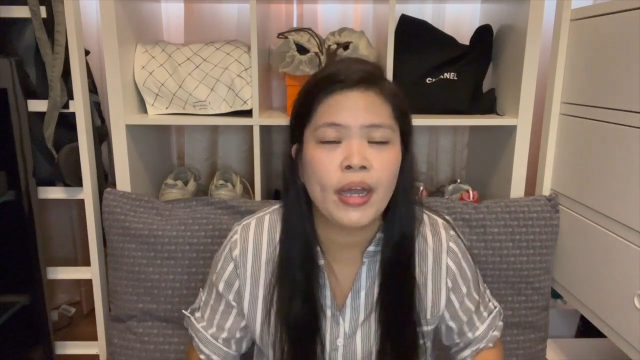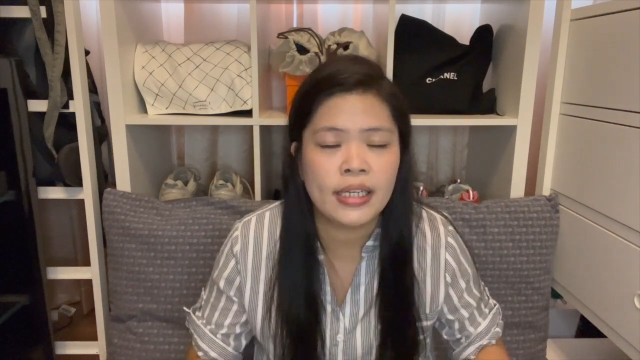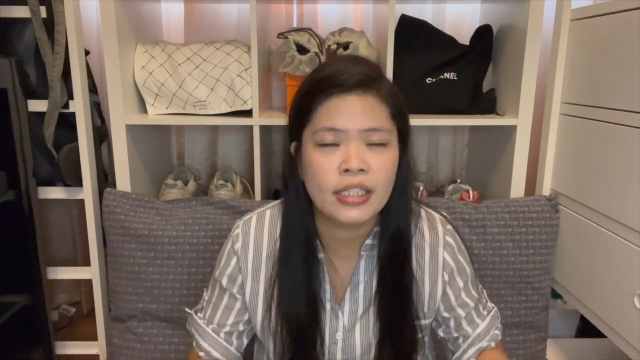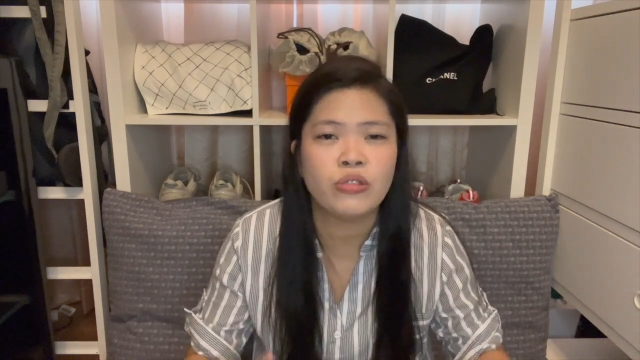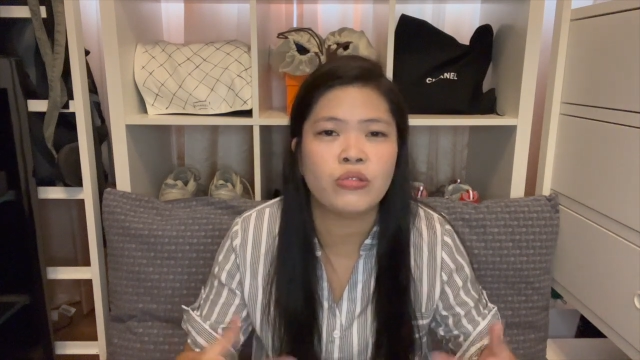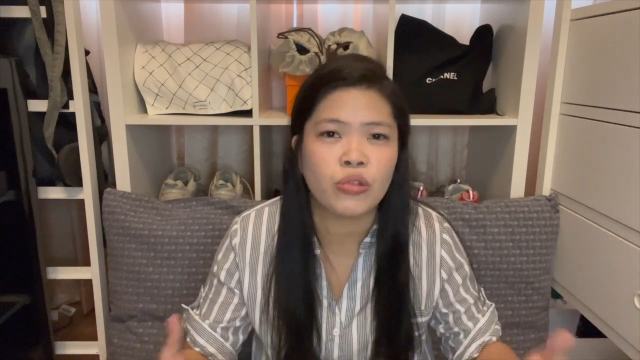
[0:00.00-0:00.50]
At
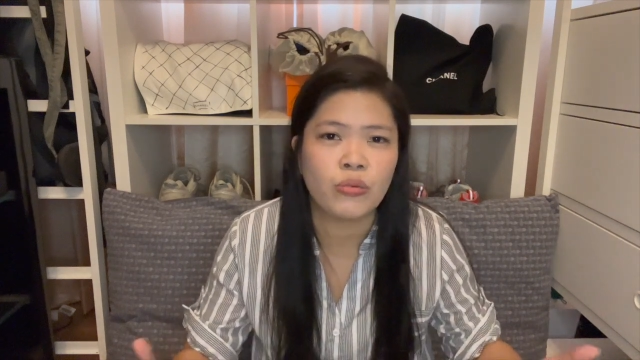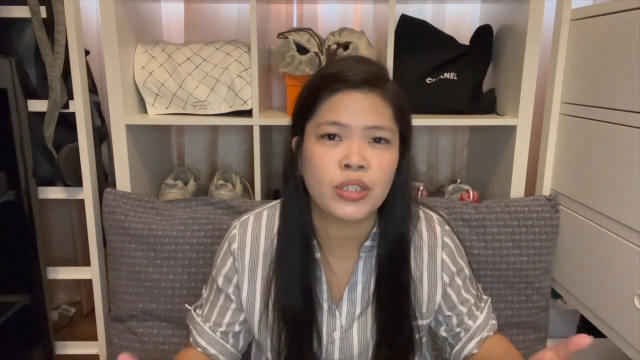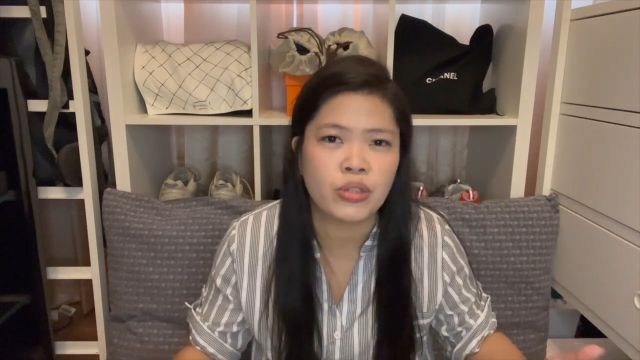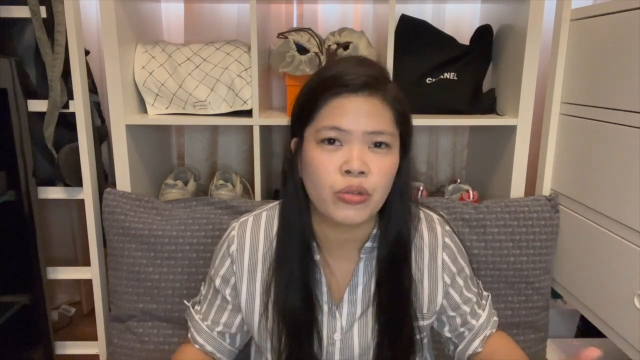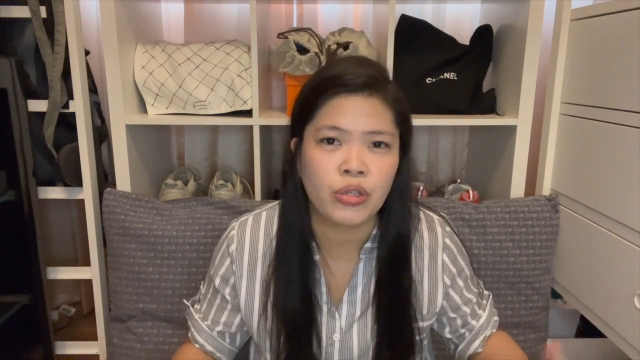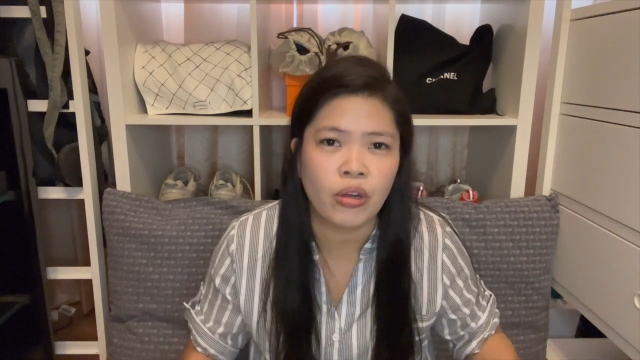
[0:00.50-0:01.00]
least you know
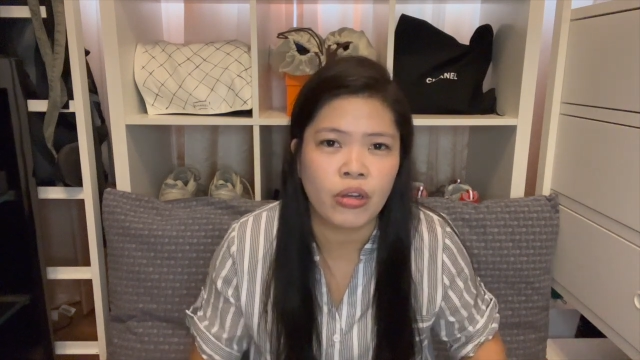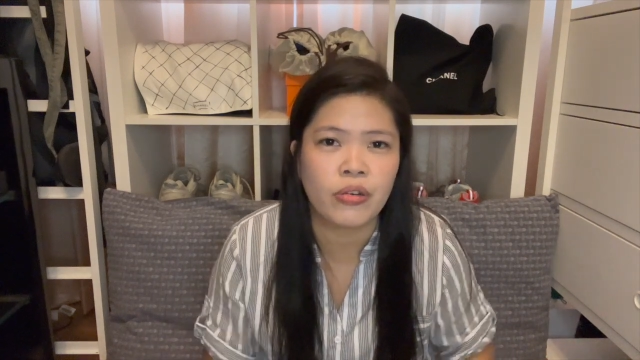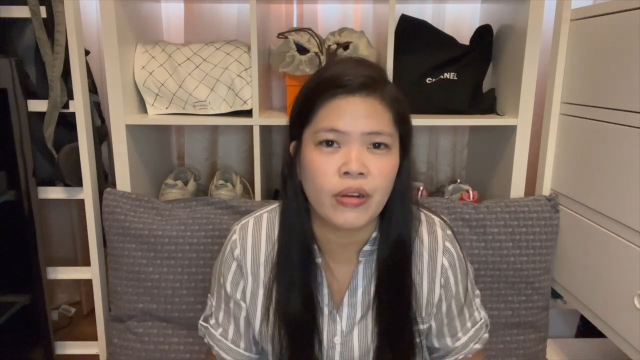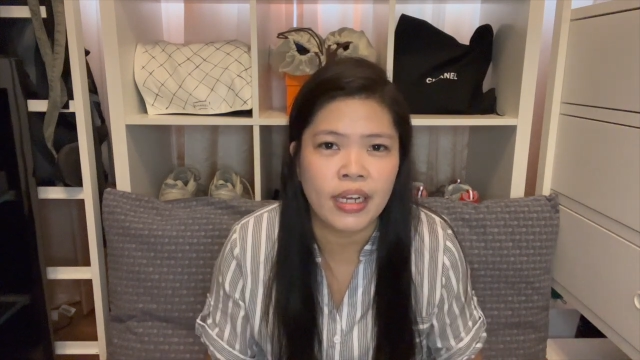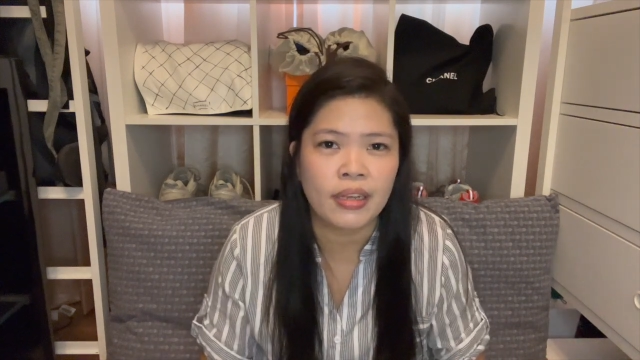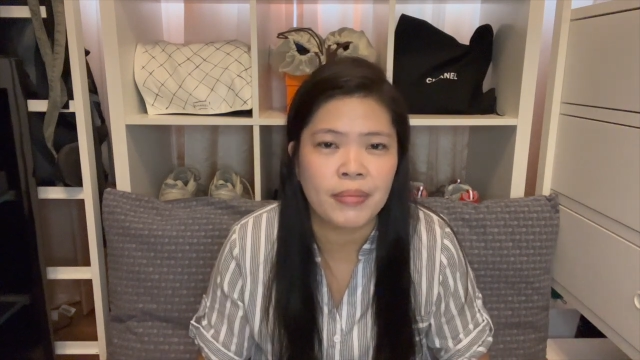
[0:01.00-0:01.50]
what's going on,
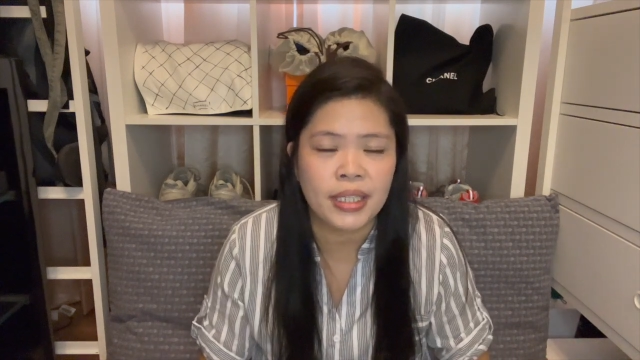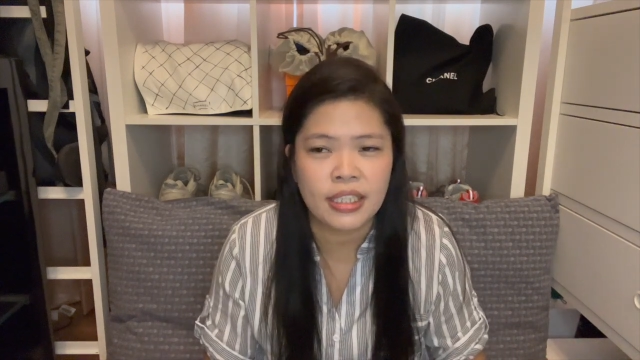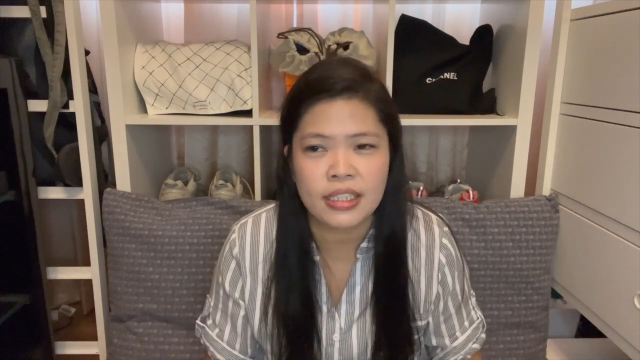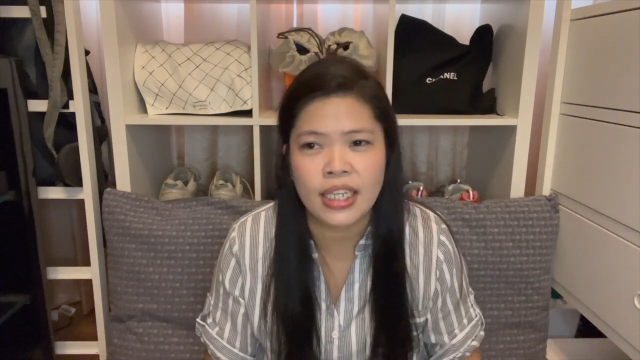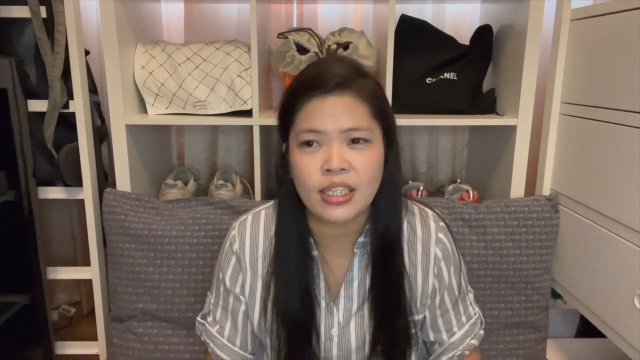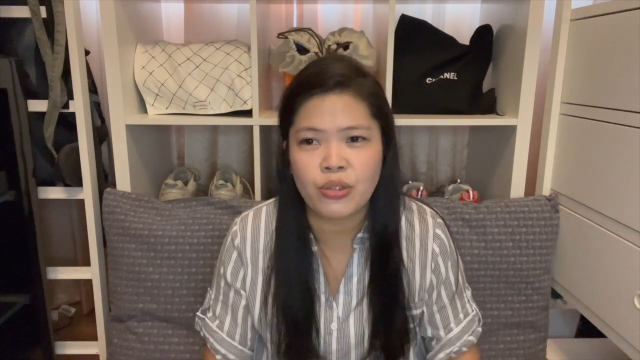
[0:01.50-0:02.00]
right?
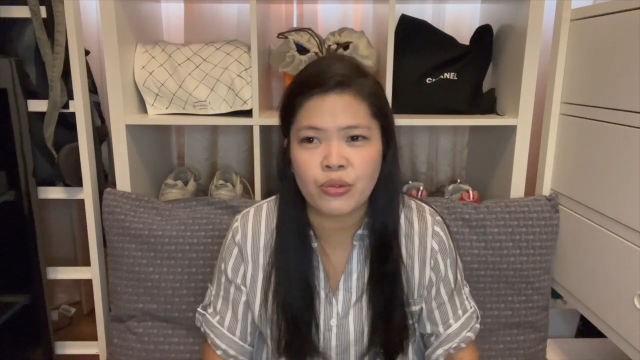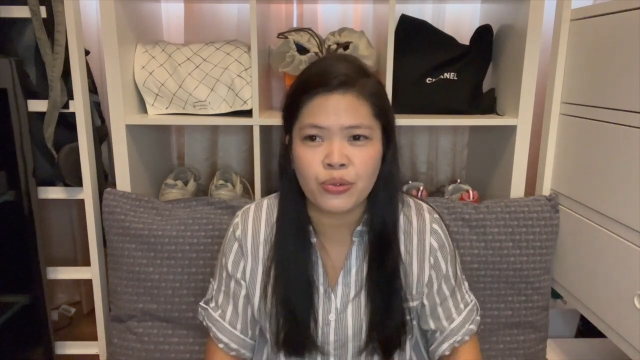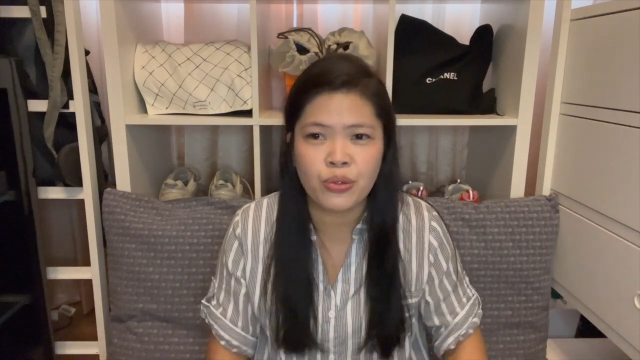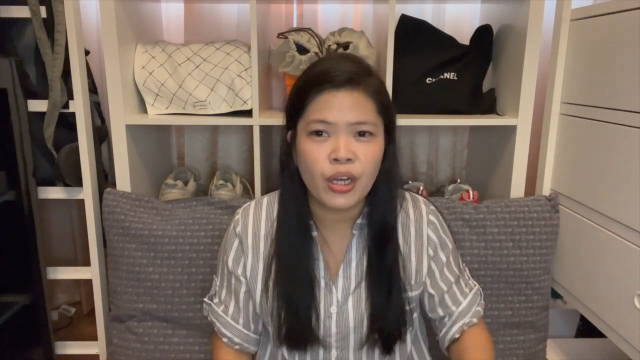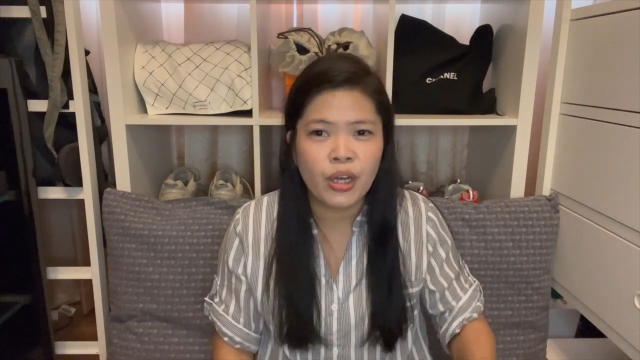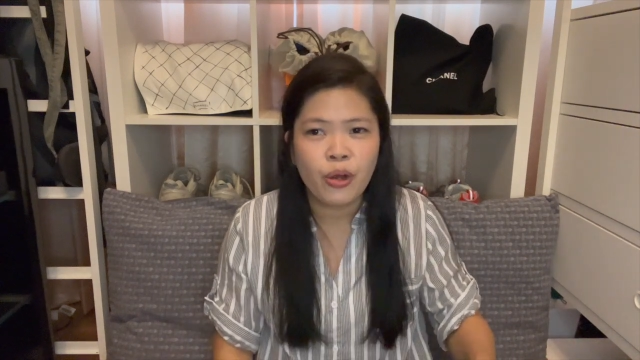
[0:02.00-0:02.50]
Better than
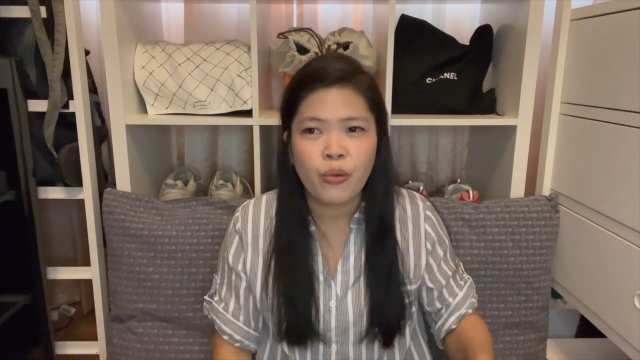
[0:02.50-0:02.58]
you